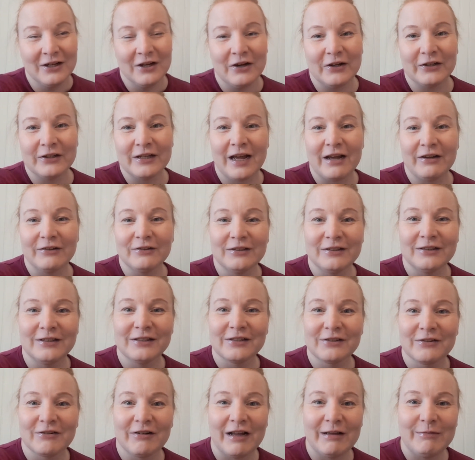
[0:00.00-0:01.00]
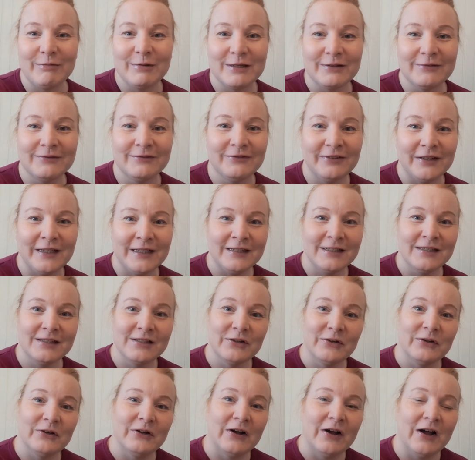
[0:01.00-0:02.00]
on how to describe something,
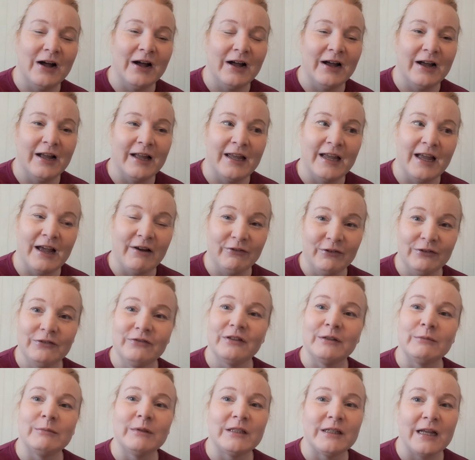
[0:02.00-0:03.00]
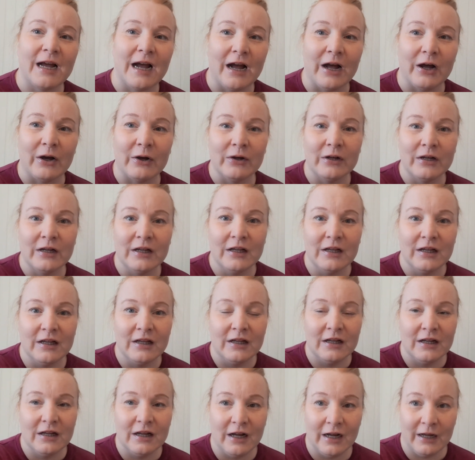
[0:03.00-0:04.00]
so I have to film it now.
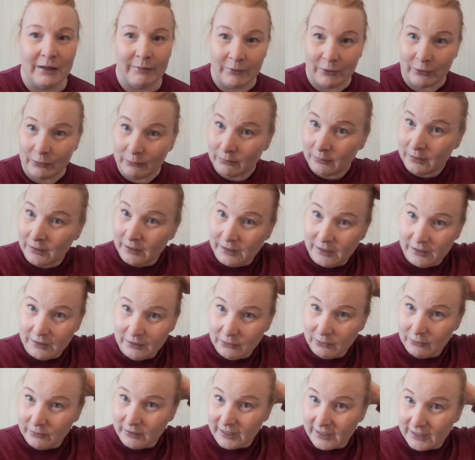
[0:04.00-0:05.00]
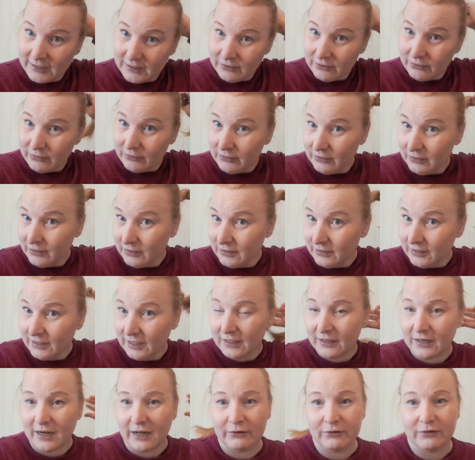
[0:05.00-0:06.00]
I'm on my way to
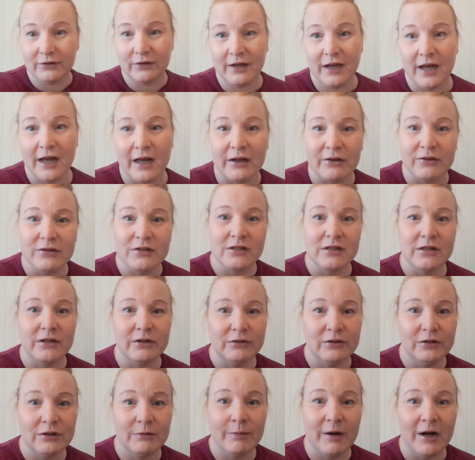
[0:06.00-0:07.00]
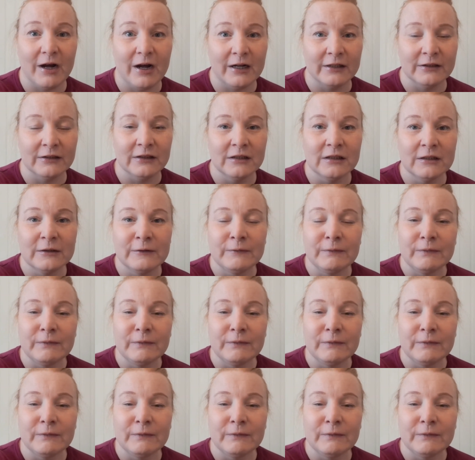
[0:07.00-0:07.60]
get out of the house to go to the barn.